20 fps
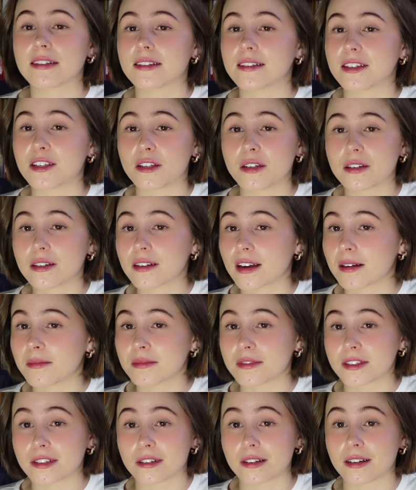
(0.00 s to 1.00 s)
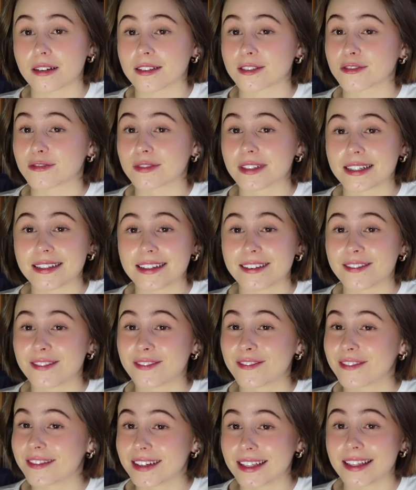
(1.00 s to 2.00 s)
you're coming across really,
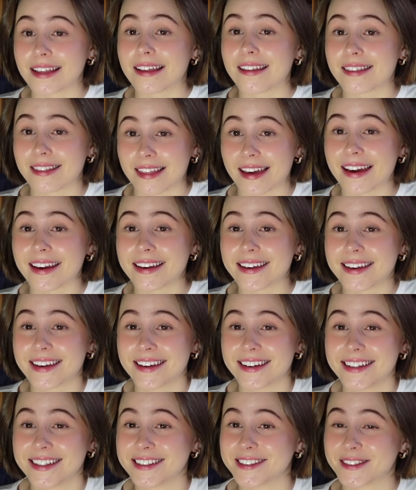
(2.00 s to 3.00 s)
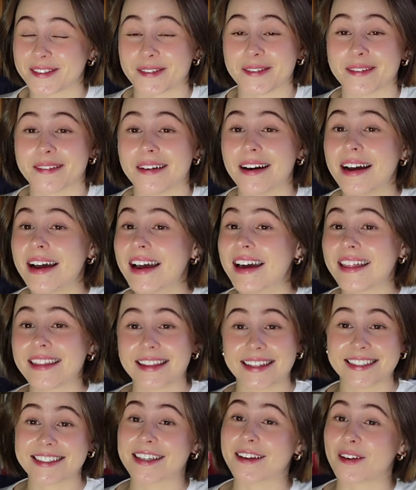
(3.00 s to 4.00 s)
really thick. So
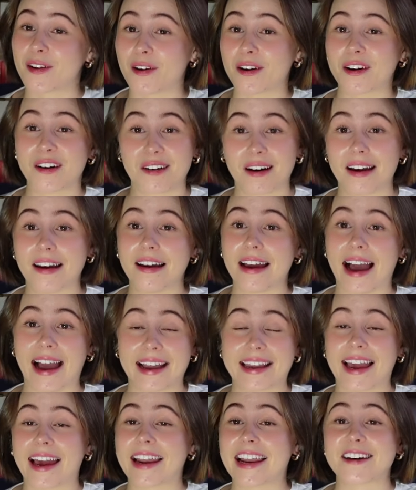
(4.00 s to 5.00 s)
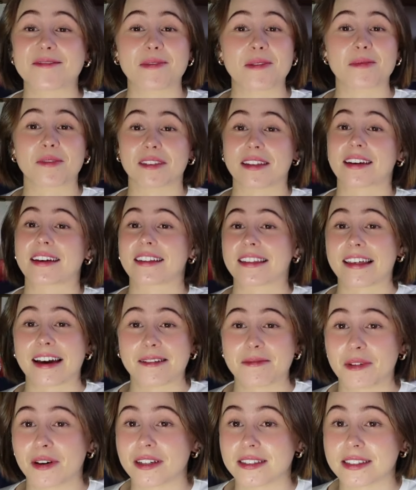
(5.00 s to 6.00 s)
this cannot go out. I can't have people thinking
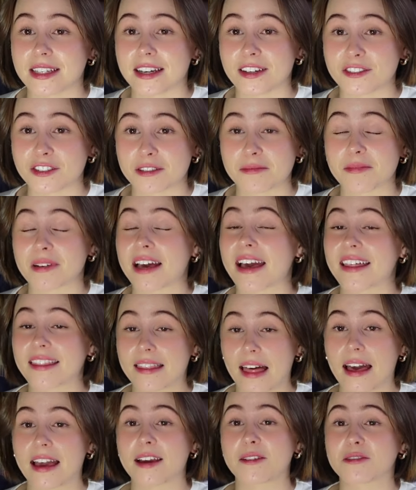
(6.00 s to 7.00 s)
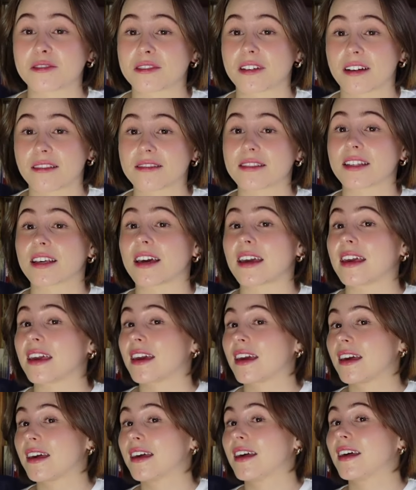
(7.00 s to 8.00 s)
that I'm not intelligent. But in that episode, I was like,
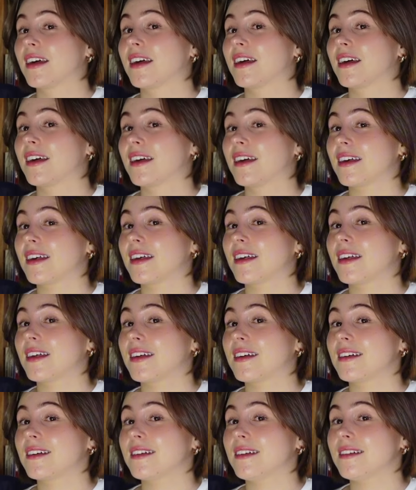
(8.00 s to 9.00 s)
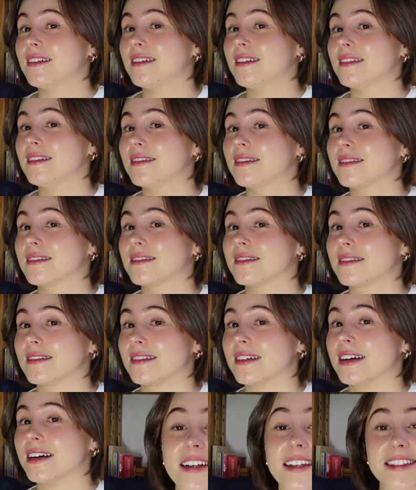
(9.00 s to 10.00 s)

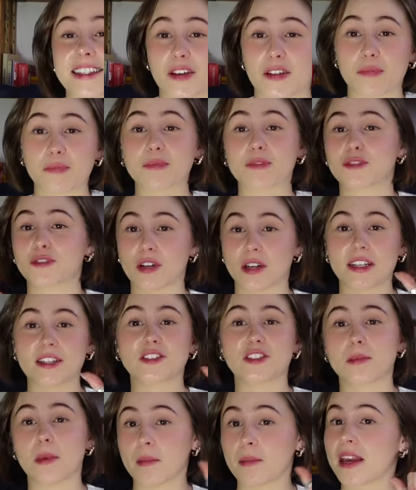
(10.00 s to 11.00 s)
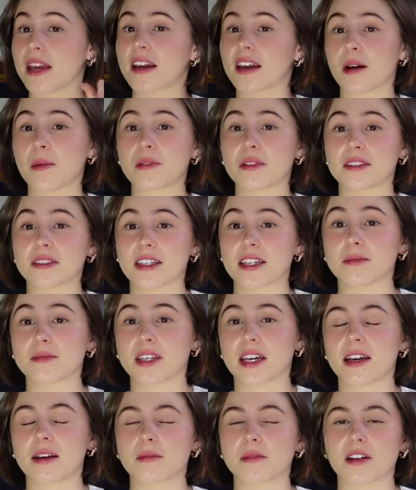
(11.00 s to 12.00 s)
ooh. Because I was trying to do my makeup at the same
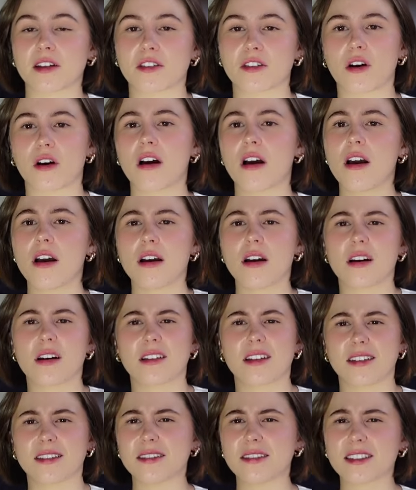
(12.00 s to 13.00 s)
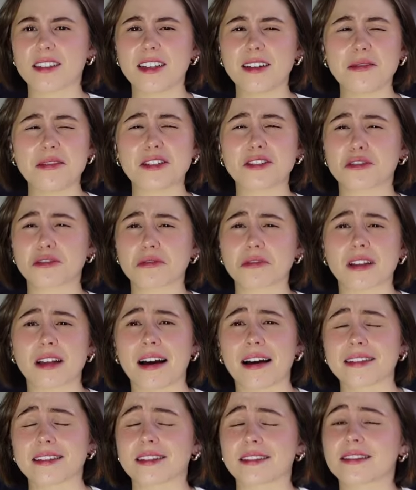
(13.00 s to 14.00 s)
time and I thought, this is gonna be so
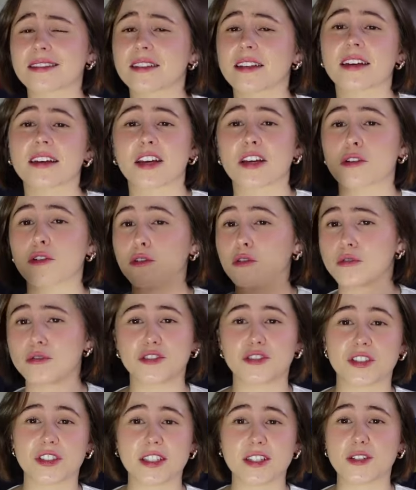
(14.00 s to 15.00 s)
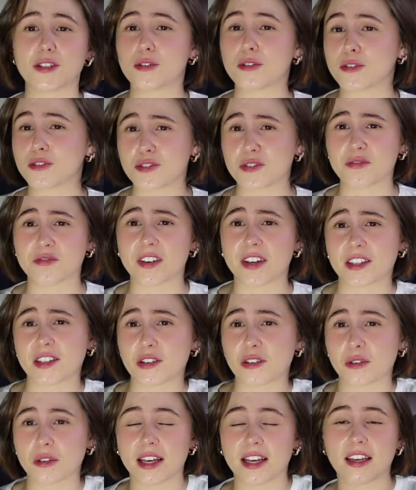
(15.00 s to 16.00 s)
class. This is like an OG YouTube
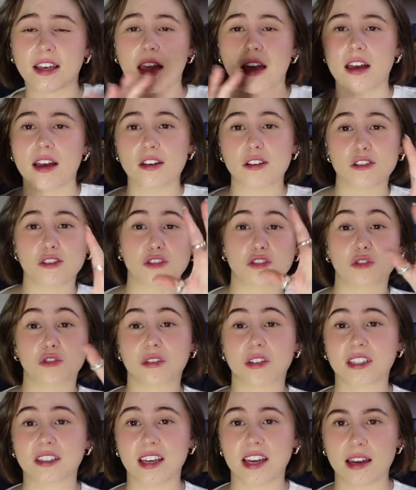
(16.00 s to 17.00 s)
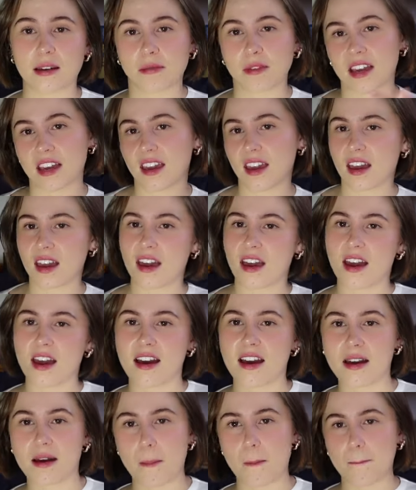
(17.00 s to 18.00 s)
video, like story time, like
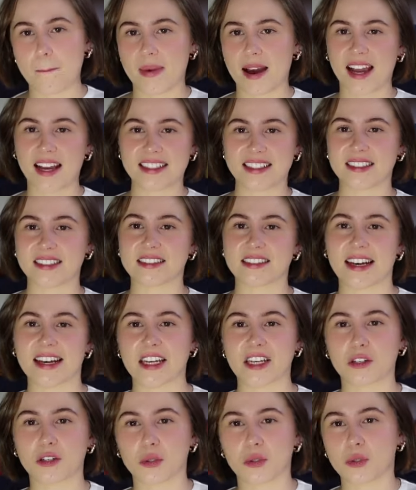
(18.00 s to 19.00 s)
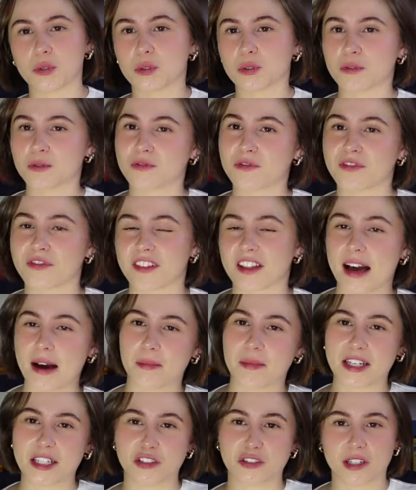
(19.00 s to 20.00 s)
my psycho
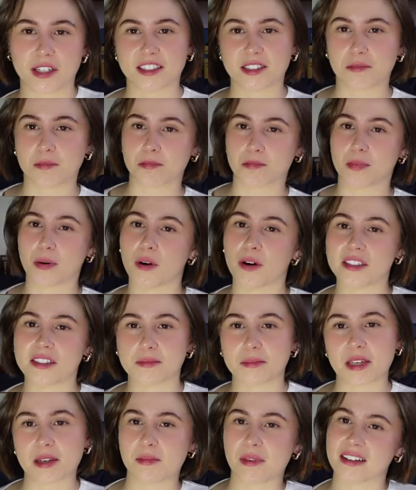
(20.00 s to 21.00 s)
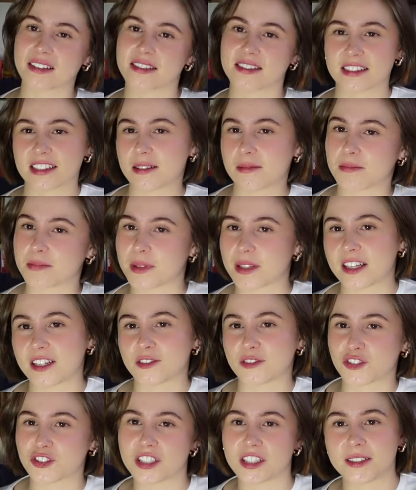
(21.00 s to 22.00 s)
flatmate tried to poison me in my sleep and
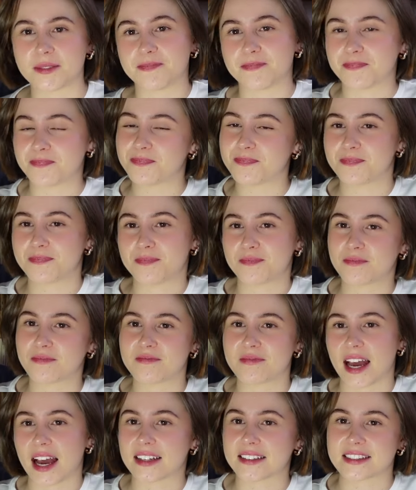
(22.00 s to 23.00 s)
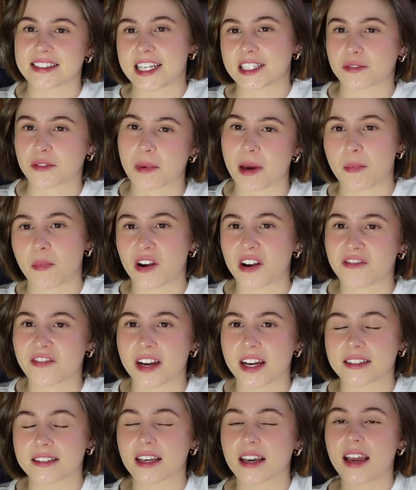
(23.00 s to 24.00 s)
then she had sex with my
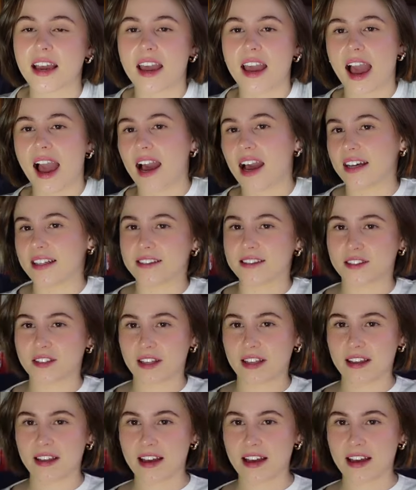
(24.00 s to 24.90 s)
boyfriend and